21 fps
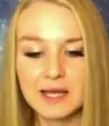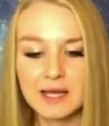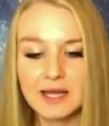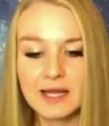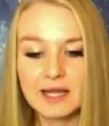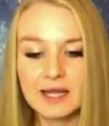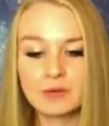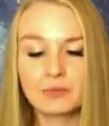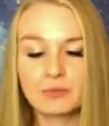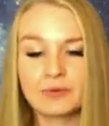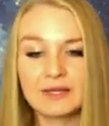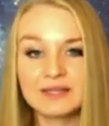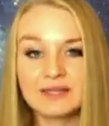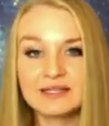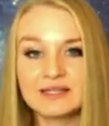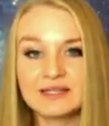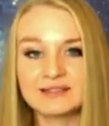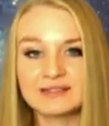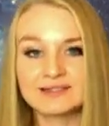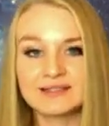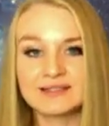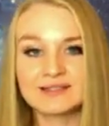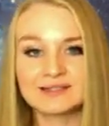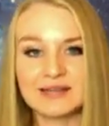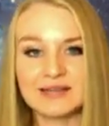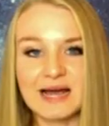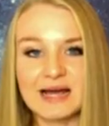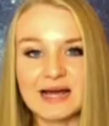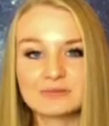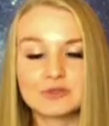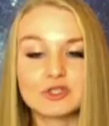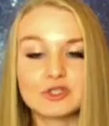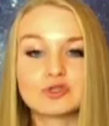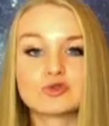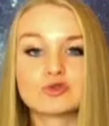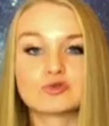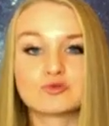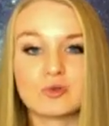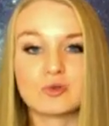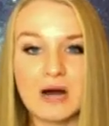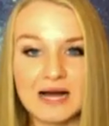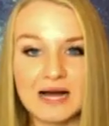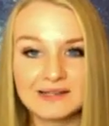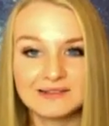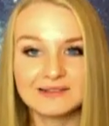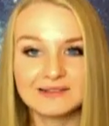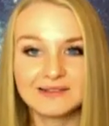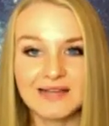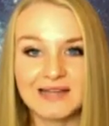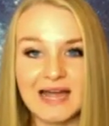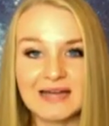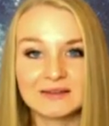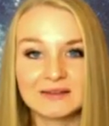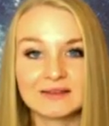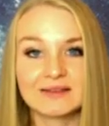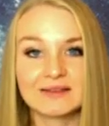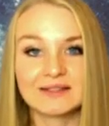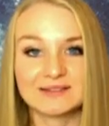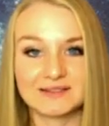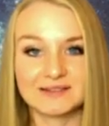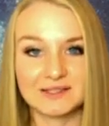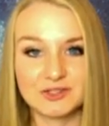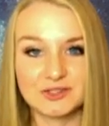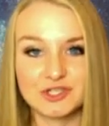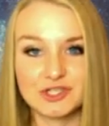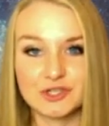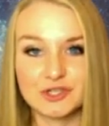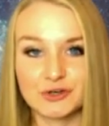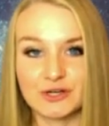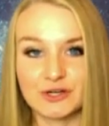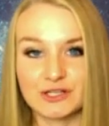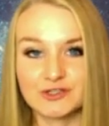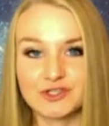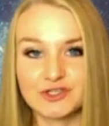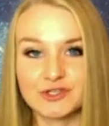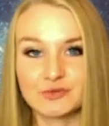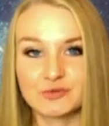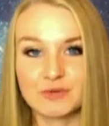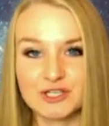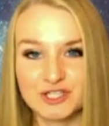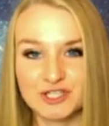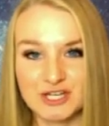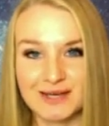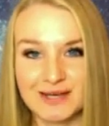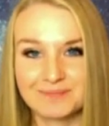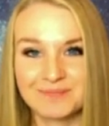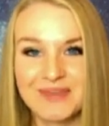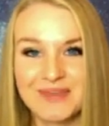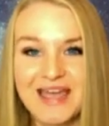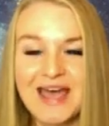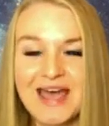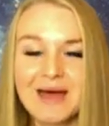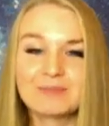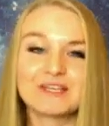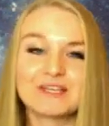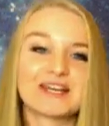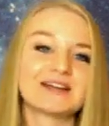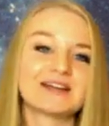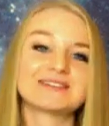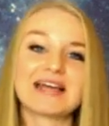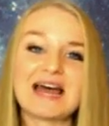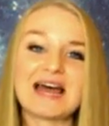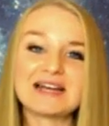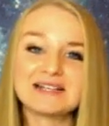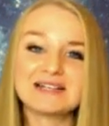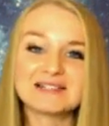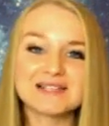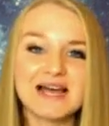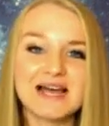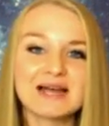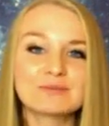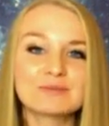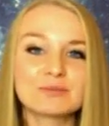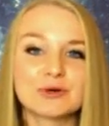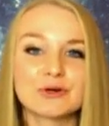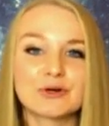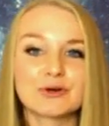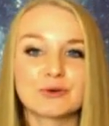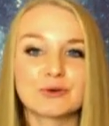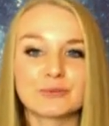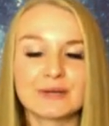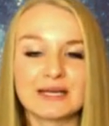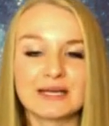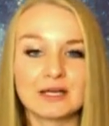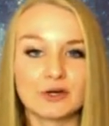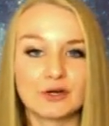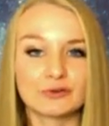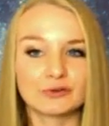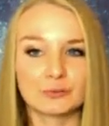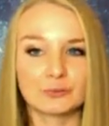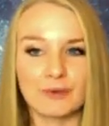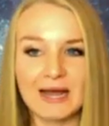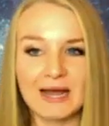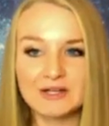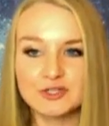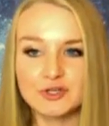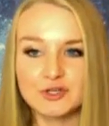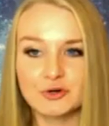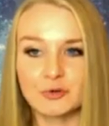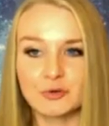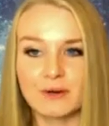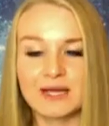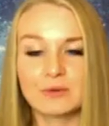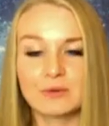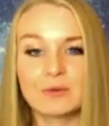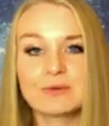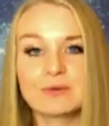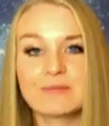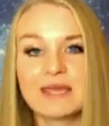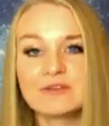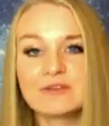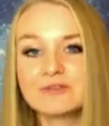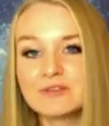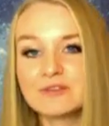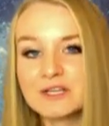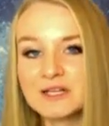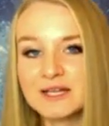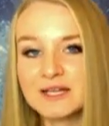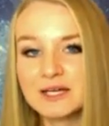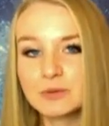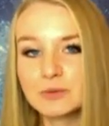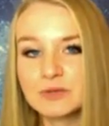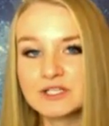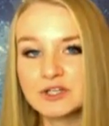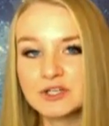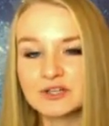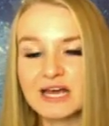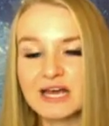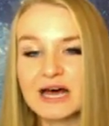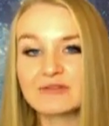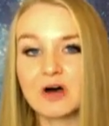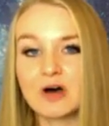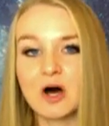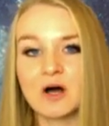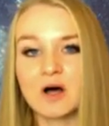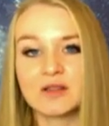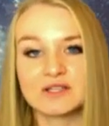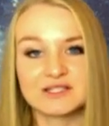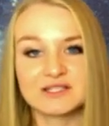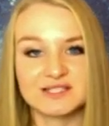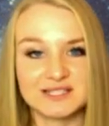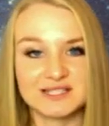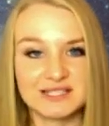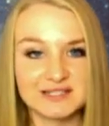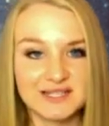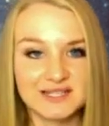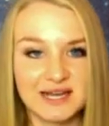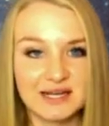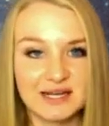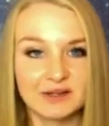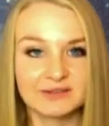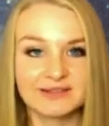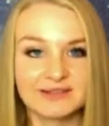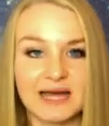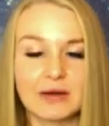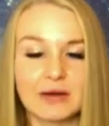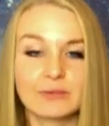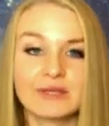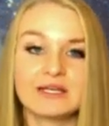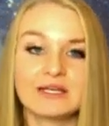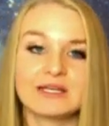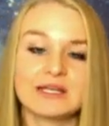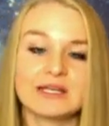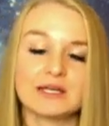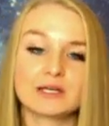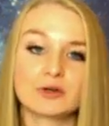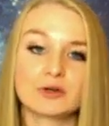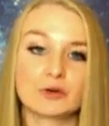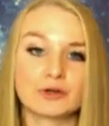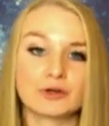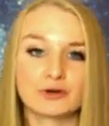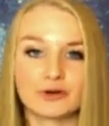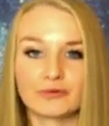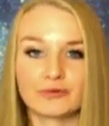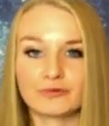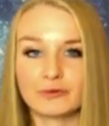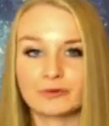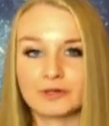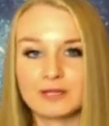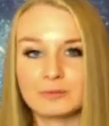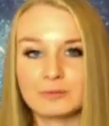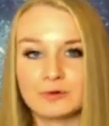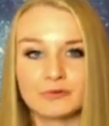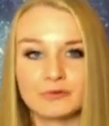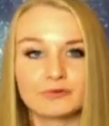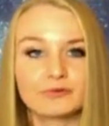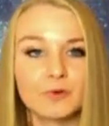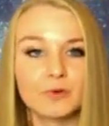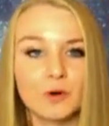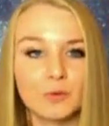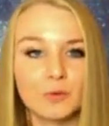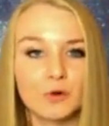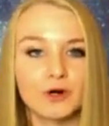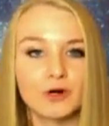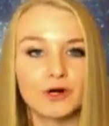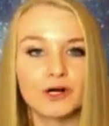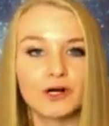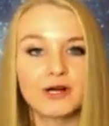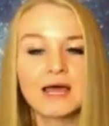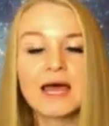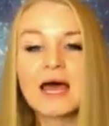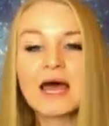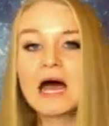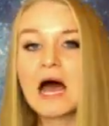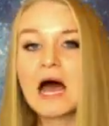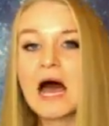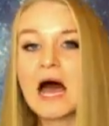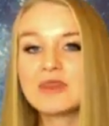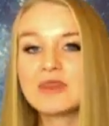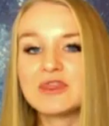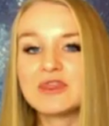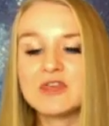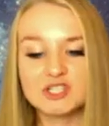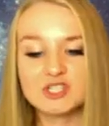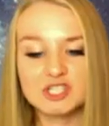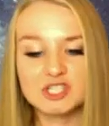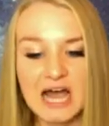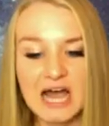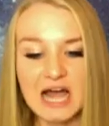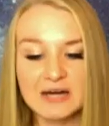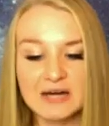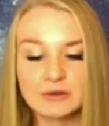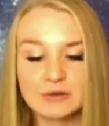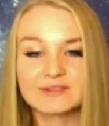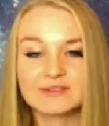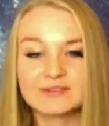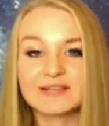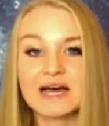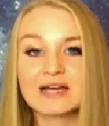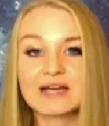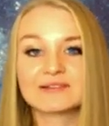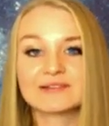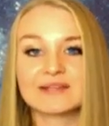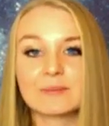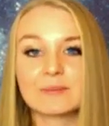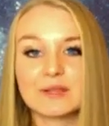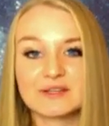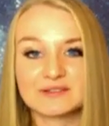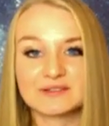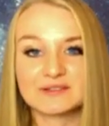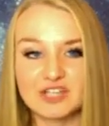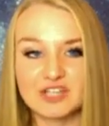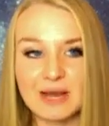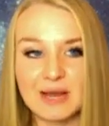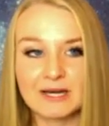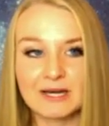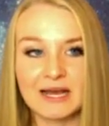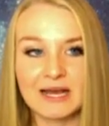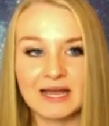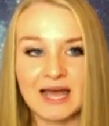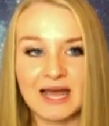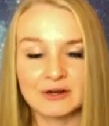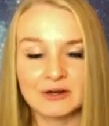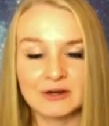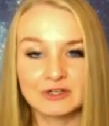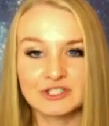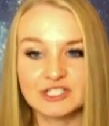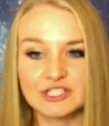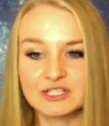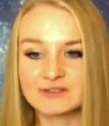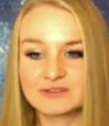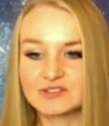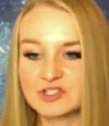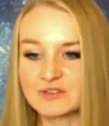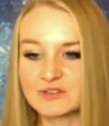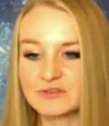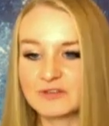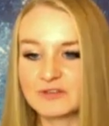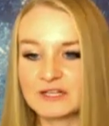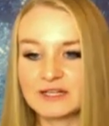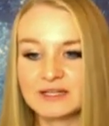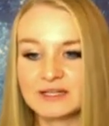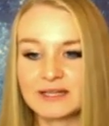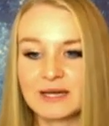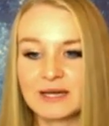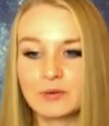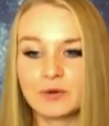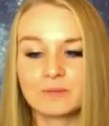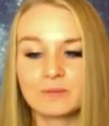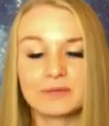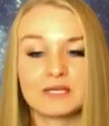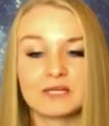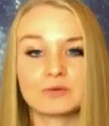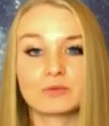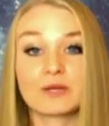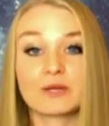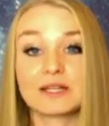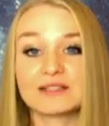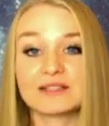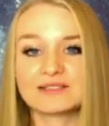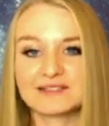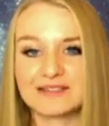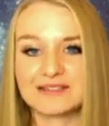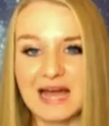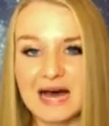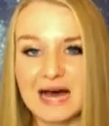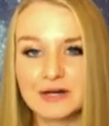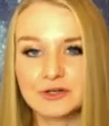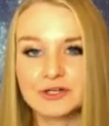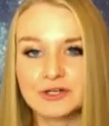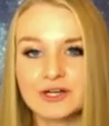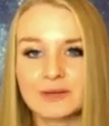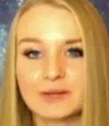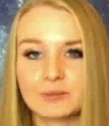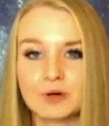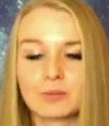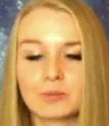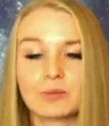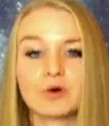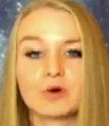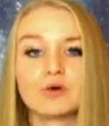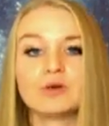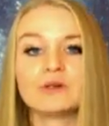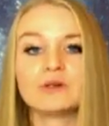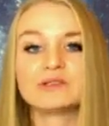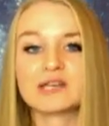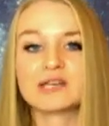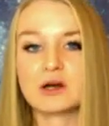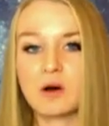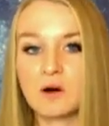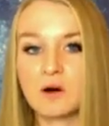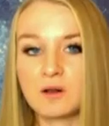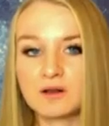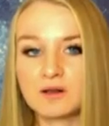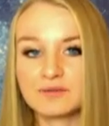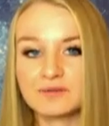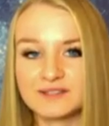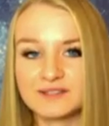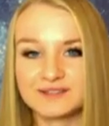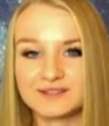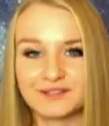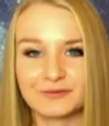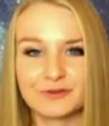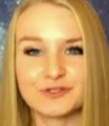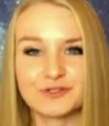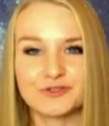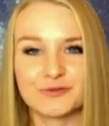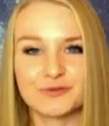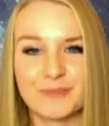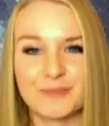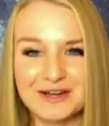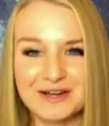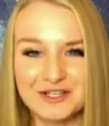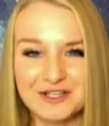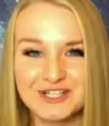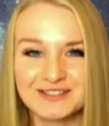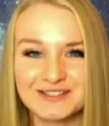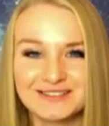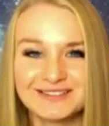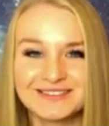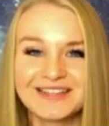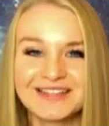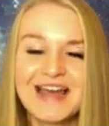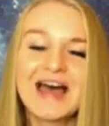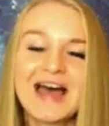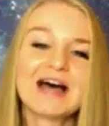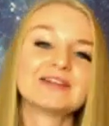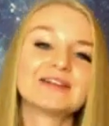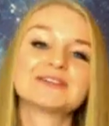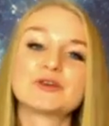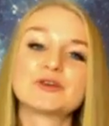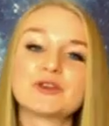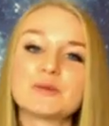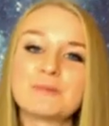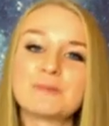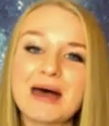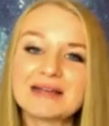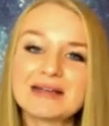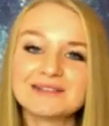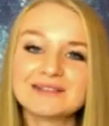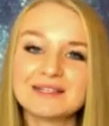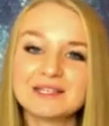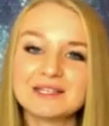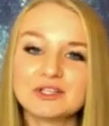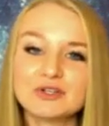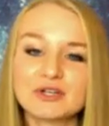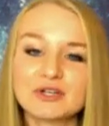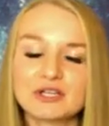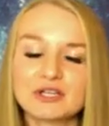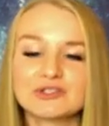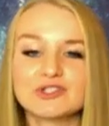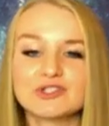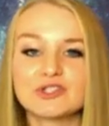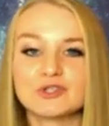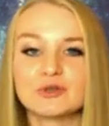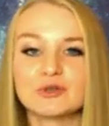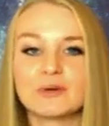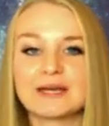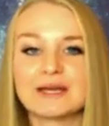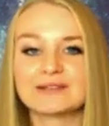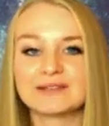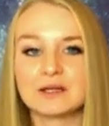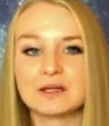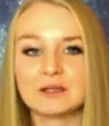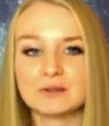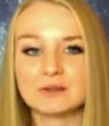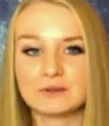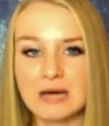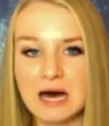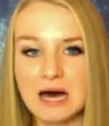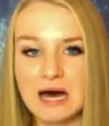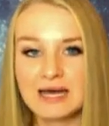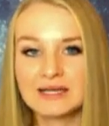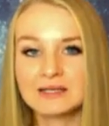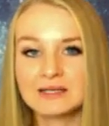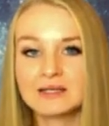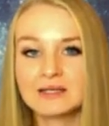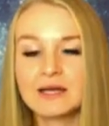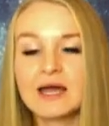it really is this time to trust and listen to your intuition. Because anytime Mercury goes retrograde, we may feel like we don't have all the details that we need in order to fully move forward. The shadow side of some of this Gemini energy is just feeling like we're being really scattered and we're pulled in all of these different directions. So the best thing you can do is align